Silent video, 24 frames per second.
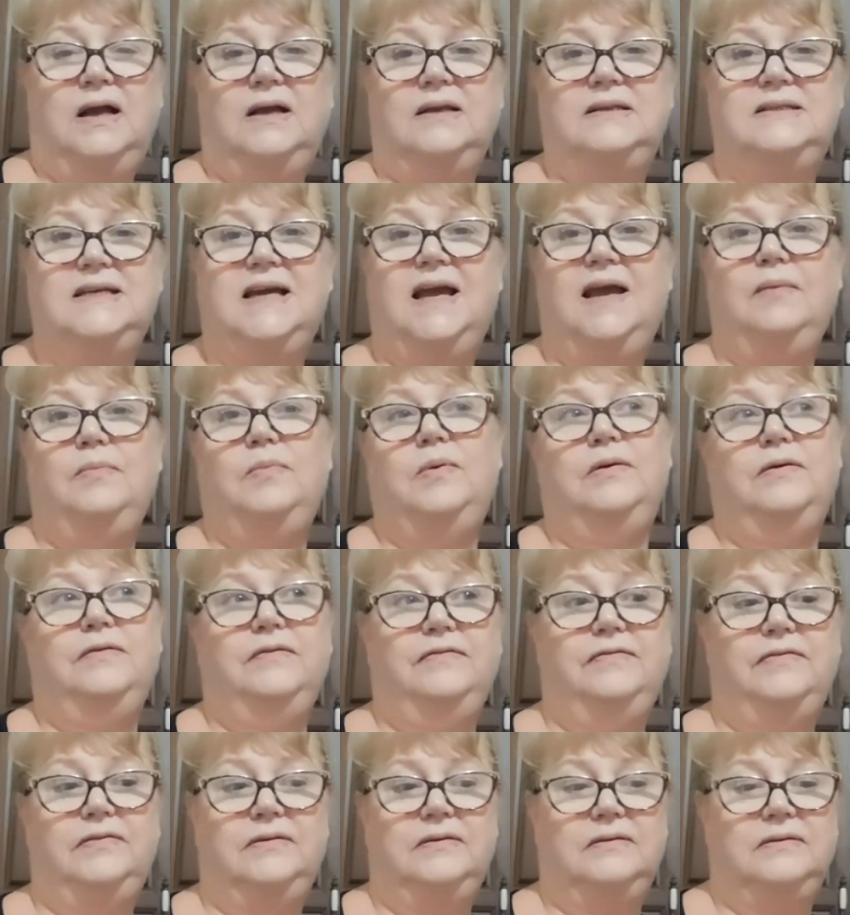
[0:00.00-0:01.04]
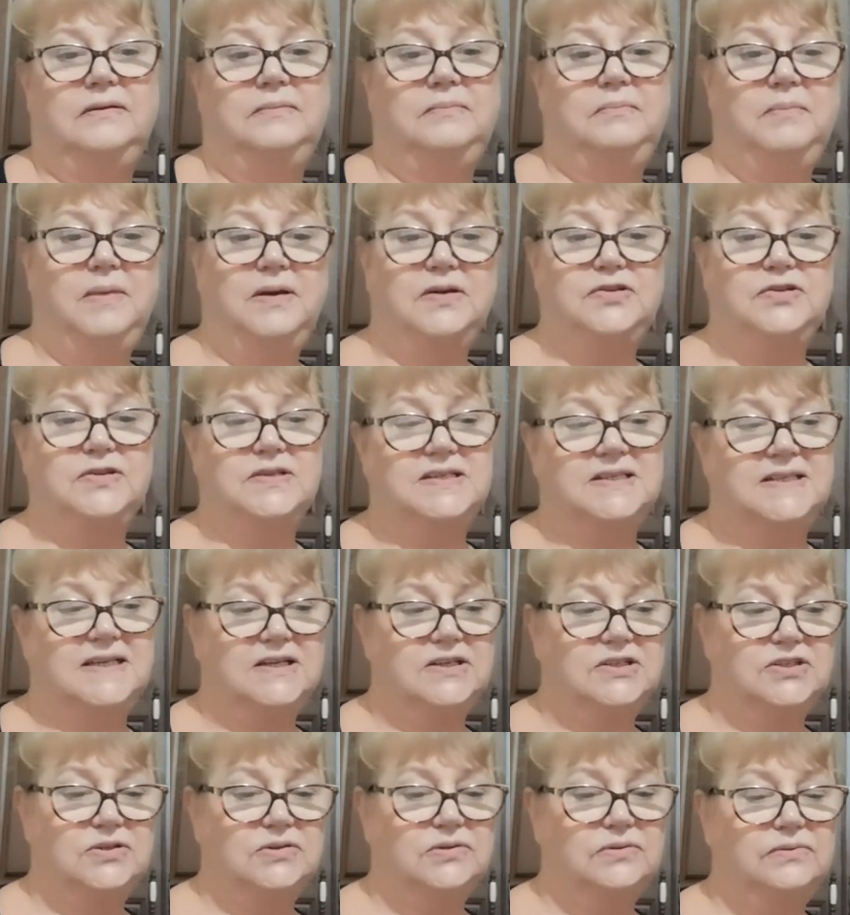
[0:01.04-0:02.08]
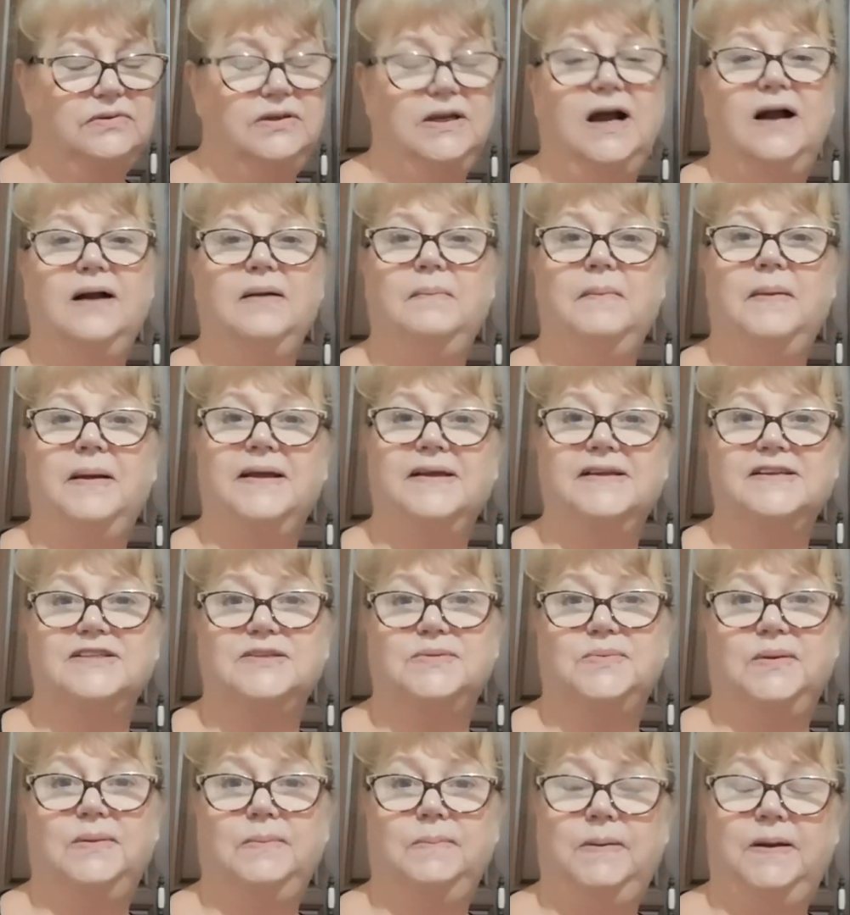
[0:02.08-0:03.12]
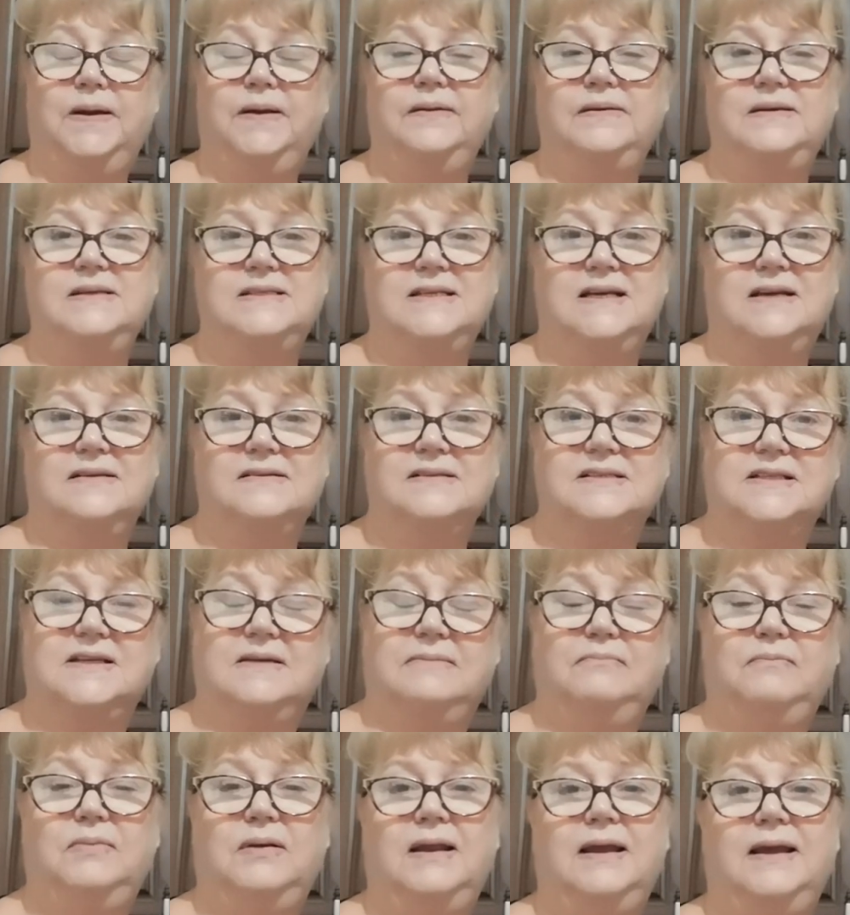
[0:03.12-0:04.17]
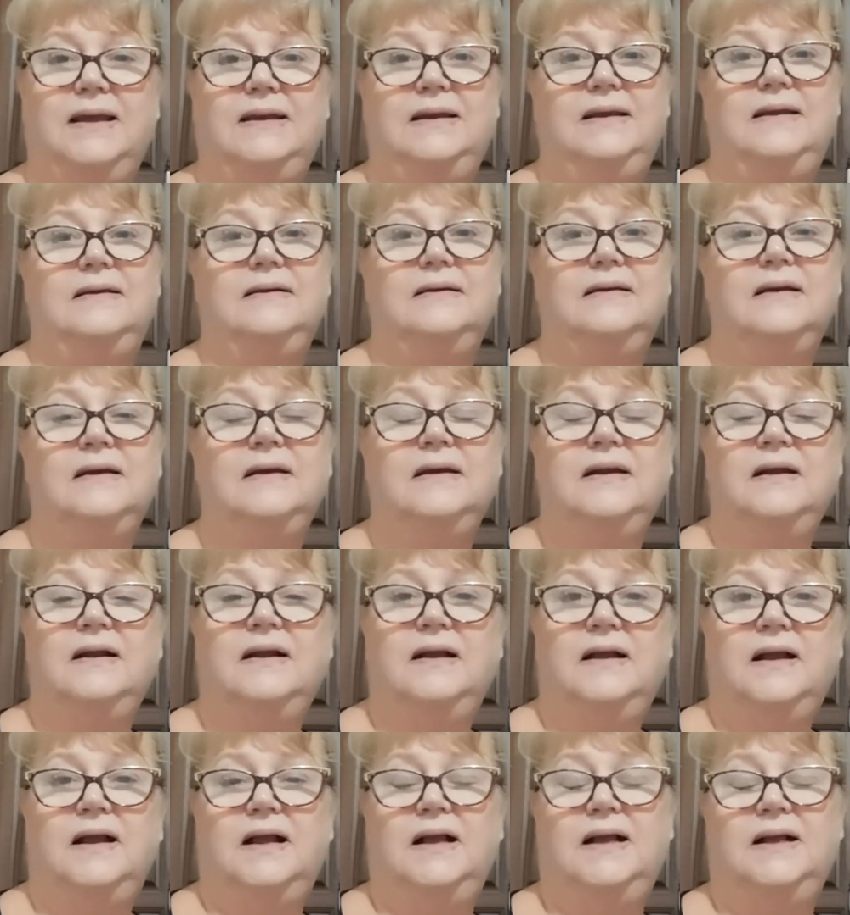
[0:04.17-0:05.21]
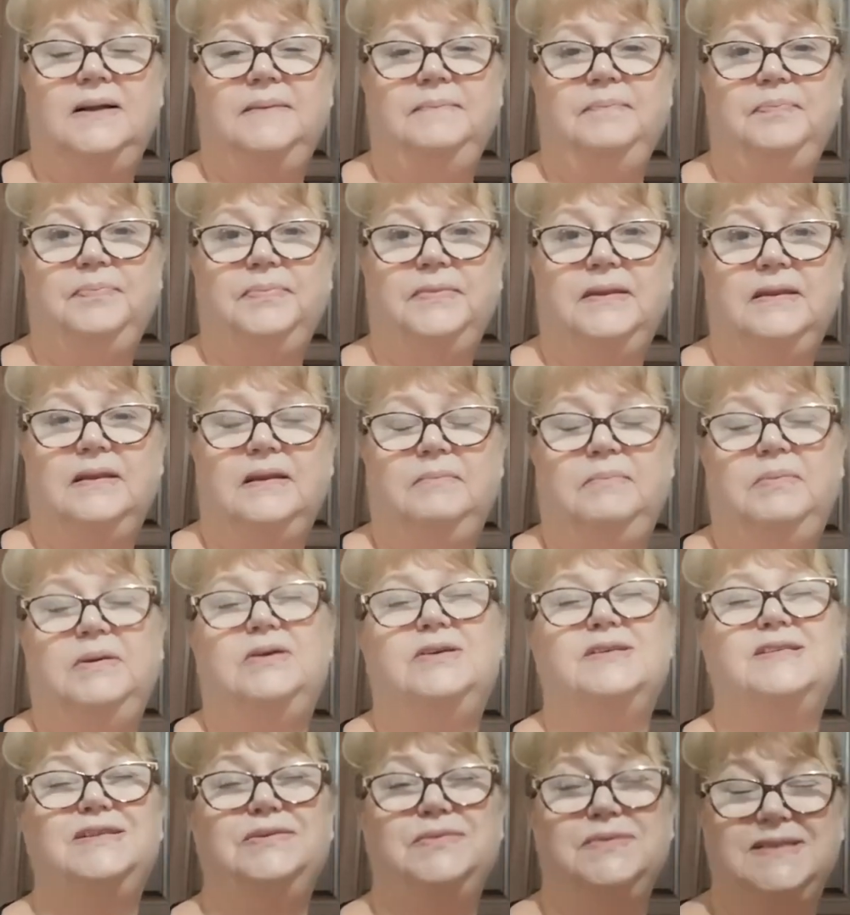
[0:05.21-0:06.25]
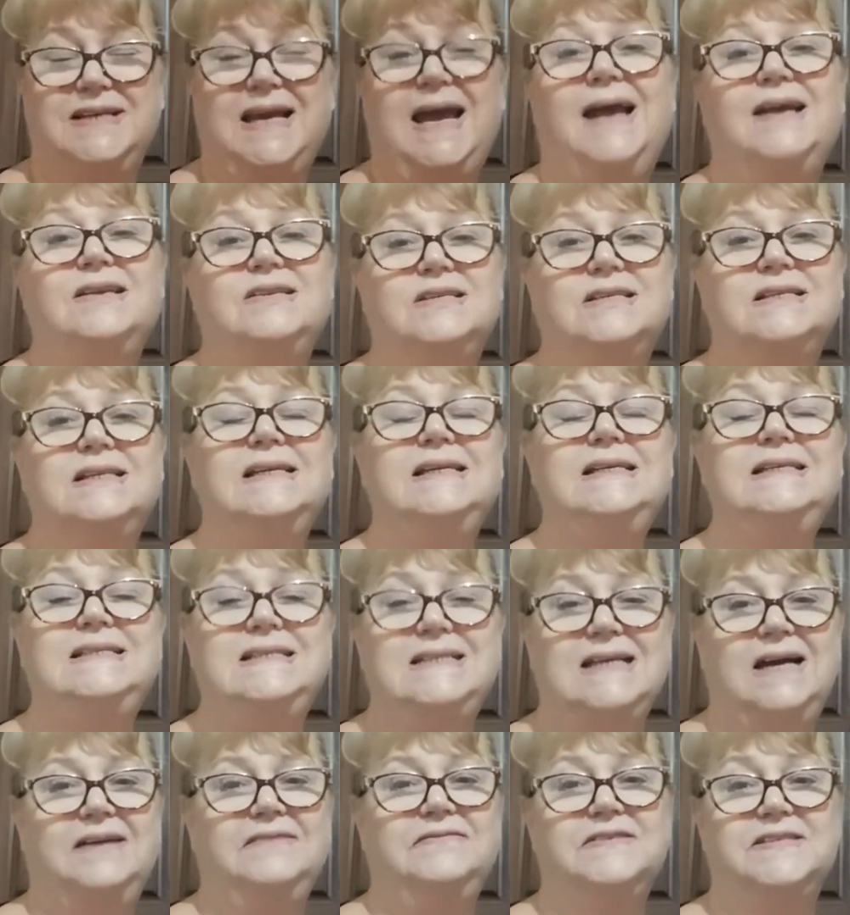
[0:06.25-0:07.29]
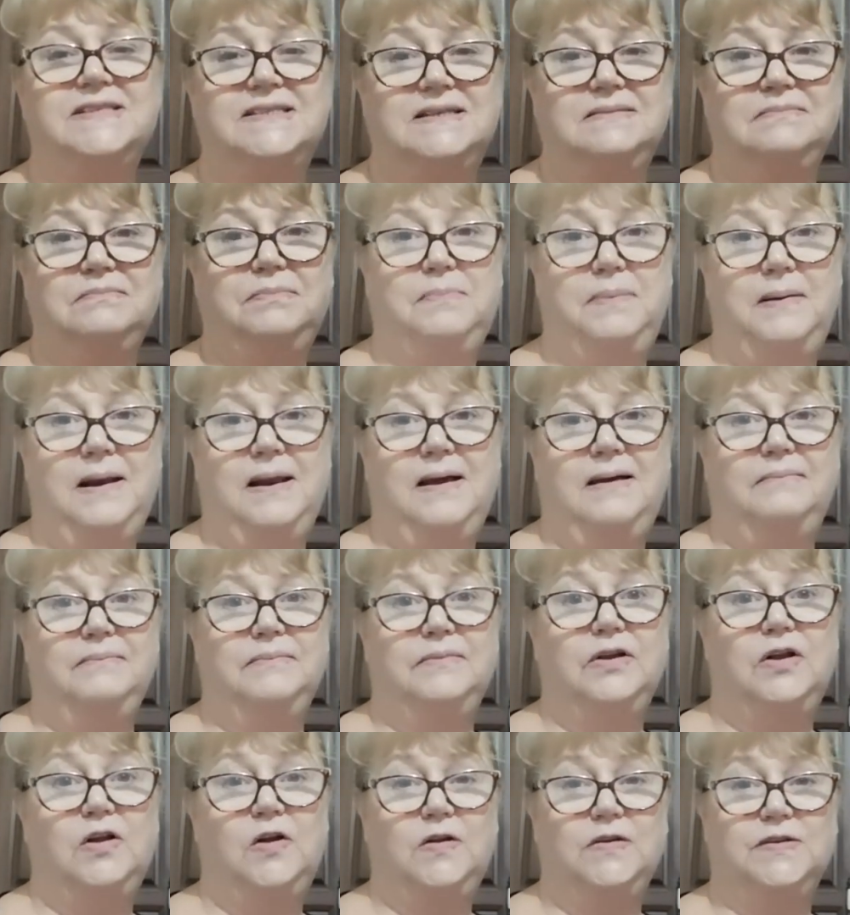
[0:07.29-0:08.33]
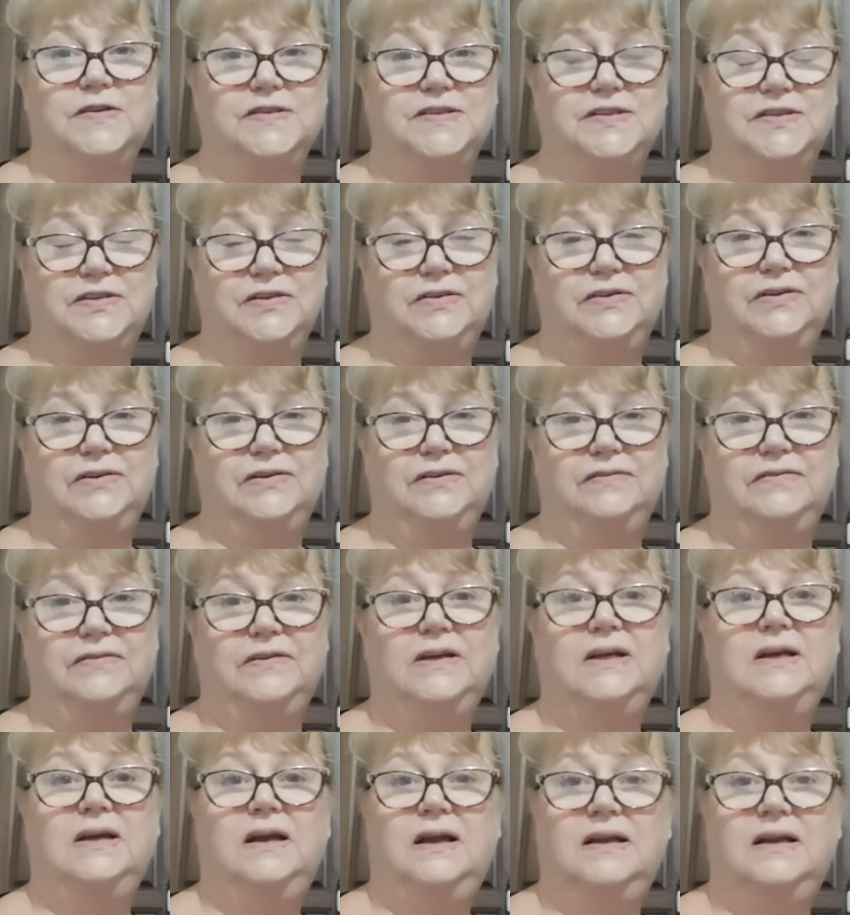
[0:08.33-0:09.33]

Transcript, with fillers: a table of metrosexual young males with ponytails complaining because it was actually Davison plum conserve.